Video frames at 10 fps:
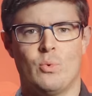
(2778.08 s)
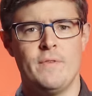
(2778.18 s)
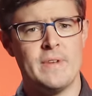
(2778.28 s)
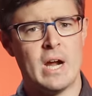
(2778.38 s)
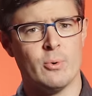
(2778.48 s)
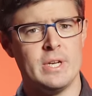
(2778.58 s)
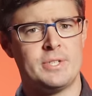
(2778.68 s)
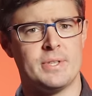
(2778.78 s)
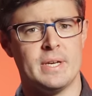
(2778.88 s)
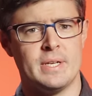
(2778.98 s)
We've now
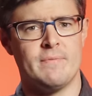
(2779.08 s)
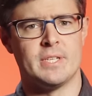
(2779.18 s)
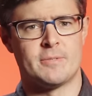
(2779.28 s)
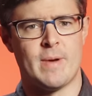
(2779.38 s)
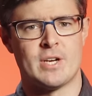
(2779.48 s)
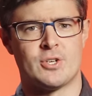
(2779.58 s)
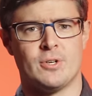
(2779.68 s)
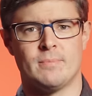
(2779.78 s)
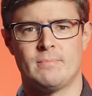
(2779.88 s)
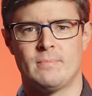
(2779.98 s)
reached the end of this
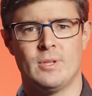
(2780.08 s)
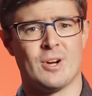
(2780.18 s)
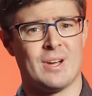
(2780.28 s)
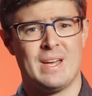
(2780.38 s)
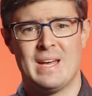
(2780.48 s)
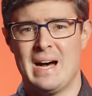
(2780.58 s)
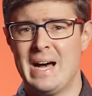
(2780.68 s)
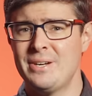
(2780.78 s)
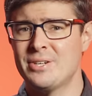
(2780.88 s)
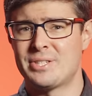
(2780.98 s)
special. Look,
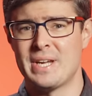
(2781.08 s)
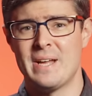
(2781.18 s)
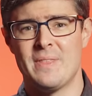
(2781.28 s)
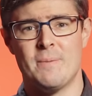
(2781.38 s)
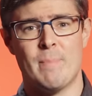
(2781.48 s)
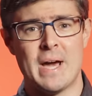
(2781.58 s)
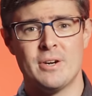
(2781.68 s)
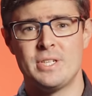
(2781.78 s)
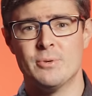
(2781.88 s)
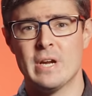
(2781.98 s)
I understand that
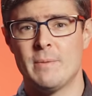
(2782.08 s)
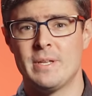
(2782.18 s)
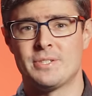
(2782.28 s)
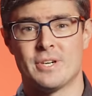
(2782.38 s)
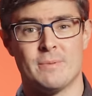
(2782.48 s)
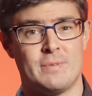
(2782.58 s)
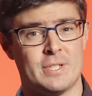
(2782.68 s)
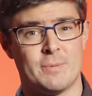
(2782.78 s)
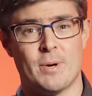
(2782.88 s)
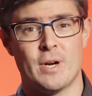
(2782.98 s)
minor derailments are
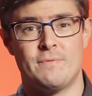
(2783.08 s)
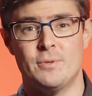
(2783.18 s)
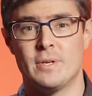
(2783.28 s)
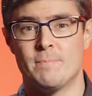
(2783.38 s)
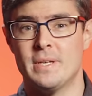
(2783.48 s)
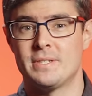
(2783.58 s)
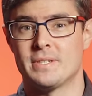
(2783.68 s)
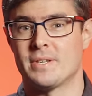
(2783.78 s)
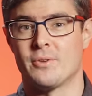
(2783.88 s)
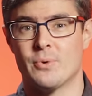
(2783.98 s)
just a part of doing
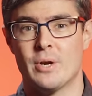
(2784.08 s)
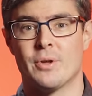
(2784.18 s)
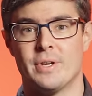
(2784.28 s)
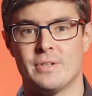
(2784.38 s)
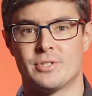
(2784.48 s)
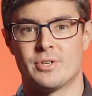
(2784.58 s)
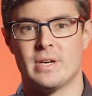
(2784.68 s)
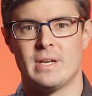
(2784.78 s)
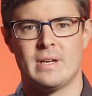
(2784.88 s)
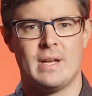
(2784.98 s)
business in the railroad
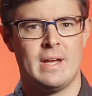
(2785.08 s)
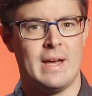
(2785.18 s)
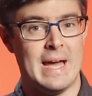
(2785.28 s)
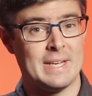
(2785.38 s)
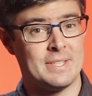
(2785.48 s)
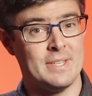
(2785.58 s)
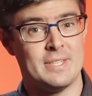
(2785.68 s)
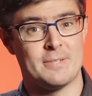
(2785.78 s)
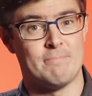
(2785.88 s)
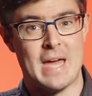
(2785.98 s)
industry.
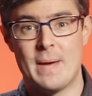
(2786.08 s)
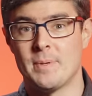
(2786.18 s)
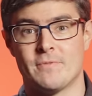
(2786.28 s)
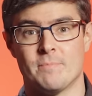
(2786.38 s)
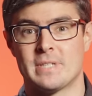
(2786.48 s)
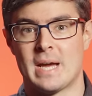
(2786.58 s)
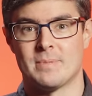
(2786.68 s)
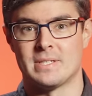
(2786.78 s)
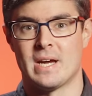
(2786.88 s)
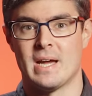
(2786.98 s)
Accidents happen from time
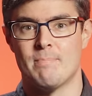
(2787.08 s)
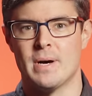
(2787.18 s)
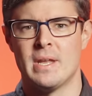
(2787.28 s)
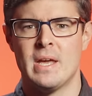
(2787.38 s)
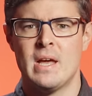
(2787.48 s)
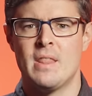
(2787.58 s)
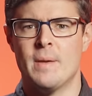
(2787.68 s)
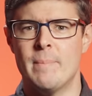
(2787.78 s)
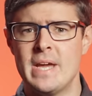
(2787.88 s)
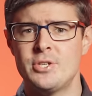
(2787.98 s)
to time, but
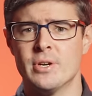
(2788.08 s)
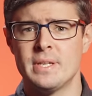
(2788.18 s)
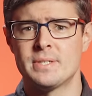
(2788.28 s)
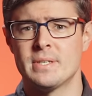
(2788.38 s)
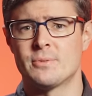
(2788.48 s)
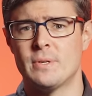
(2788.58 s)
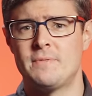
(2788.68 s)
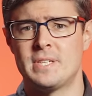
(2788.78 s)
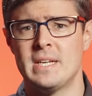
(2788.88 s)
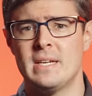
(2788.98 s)
the major incidents we've
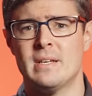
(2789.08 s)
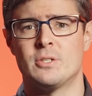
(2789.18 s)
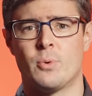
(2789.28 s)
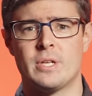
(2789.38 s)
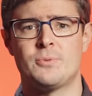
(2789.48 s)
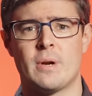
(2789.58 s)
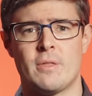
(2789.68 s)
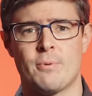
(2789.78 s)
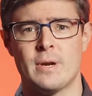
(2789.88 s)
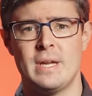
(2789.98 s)
seen in
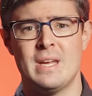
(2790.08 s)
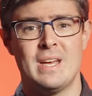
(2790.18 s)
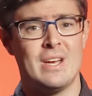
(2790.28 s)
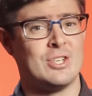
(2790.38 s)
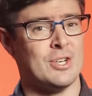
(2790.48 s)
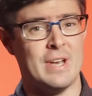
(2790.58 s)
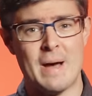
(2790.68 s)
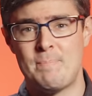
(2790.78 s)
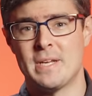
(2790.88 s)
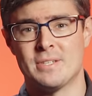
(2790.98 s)
2023 should
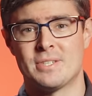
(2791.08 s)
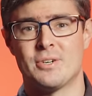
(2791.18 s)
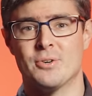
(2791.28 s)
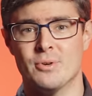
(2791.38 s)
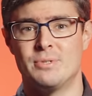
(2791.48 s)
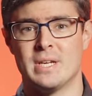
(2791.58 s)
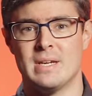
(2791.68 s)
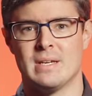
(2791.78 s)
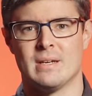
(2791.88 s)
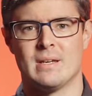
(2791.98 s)
not be considered
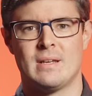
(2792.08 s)
routine.